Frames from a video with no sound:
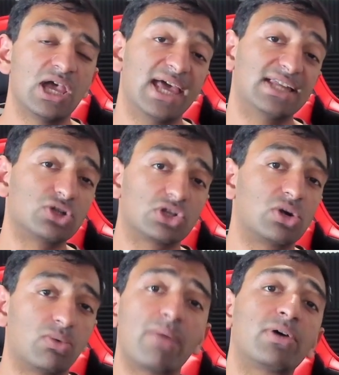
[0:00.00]
And so it's our
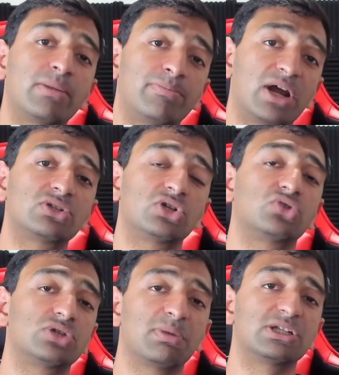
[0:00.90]
web browser's
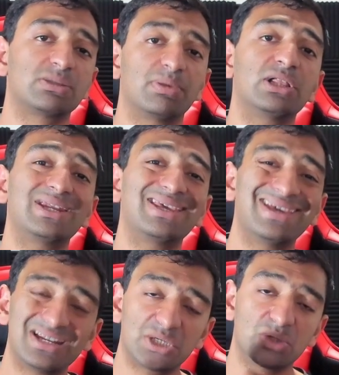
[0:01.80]
responsibility
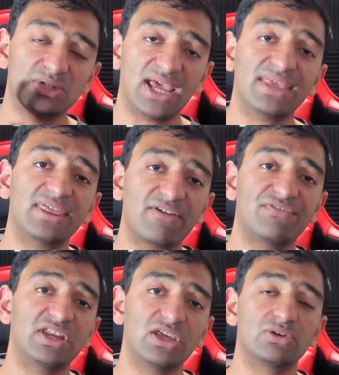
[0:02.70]
to take that
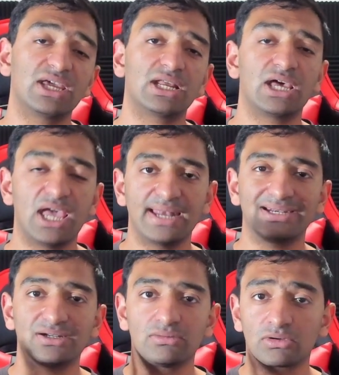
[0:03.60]
video data and
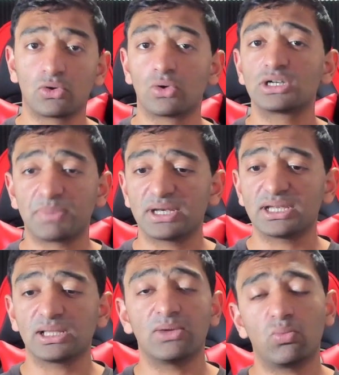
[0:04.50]

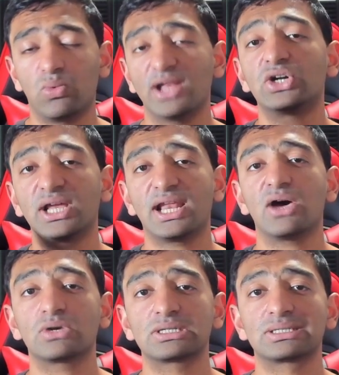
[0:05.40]
correspondingly render it out
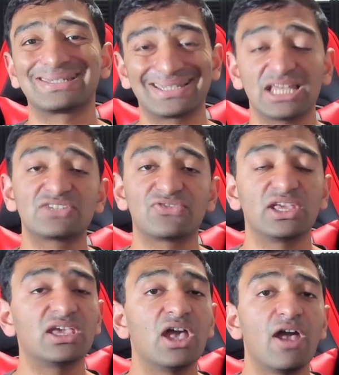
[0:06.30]

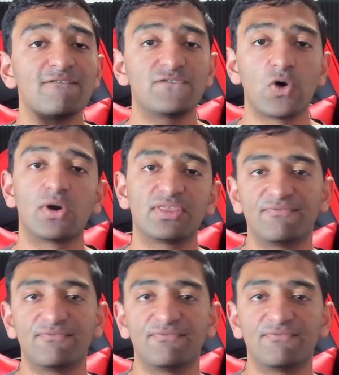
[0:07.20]
successfully for the